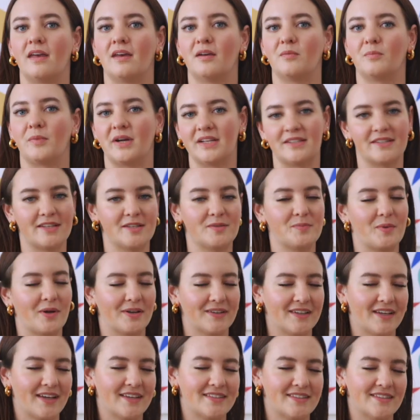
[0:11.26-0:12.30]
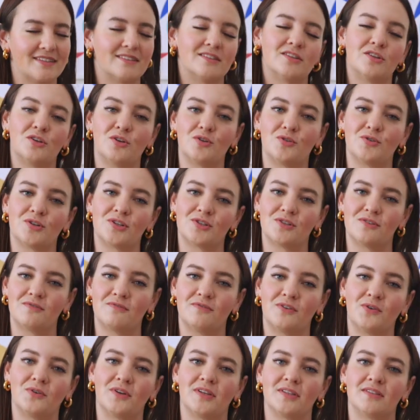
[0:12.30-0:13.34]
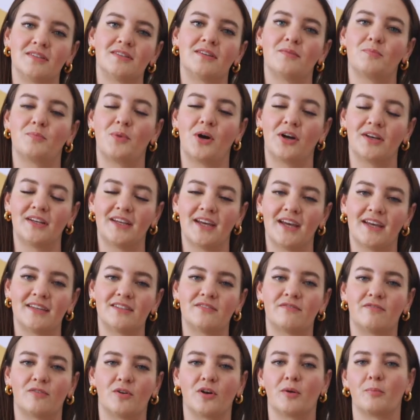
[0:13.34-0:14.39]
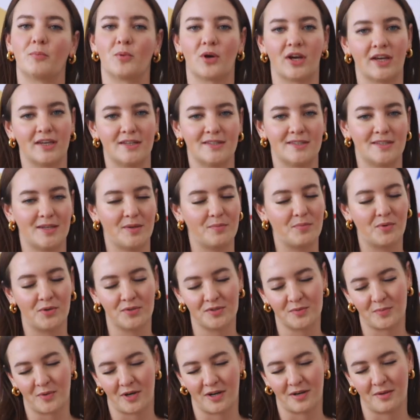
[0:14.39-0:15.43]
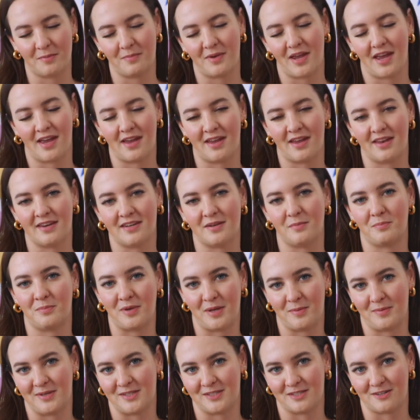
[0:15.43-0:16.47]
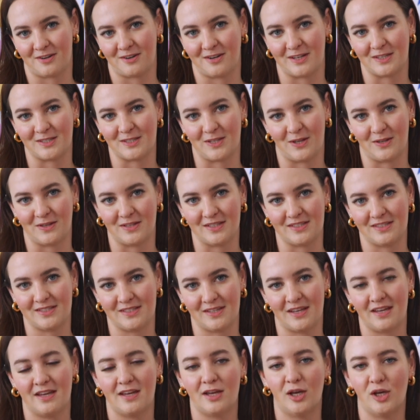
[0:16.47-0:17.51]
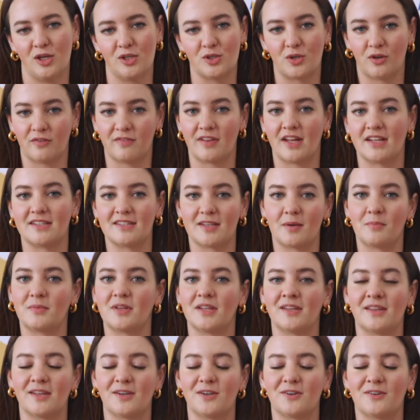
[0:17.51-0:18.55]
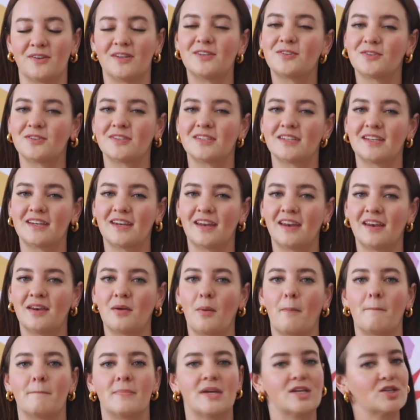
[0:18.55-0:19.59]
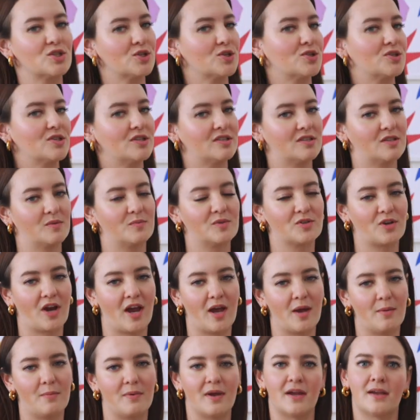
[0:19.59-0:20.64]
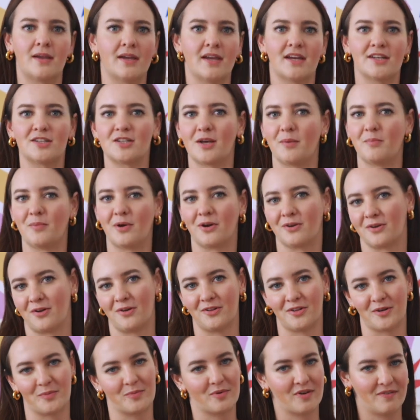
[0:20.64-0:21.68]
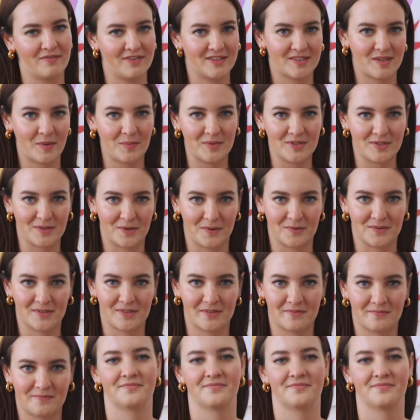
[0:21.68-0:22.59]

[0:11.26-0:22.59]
Bitesized Podcast is a nutrition-focused podcast for pregnancy, postpartum, and baby starting solids. So if that's something that you're interested in, be sure to subscribe and catch up on all our previous episodes.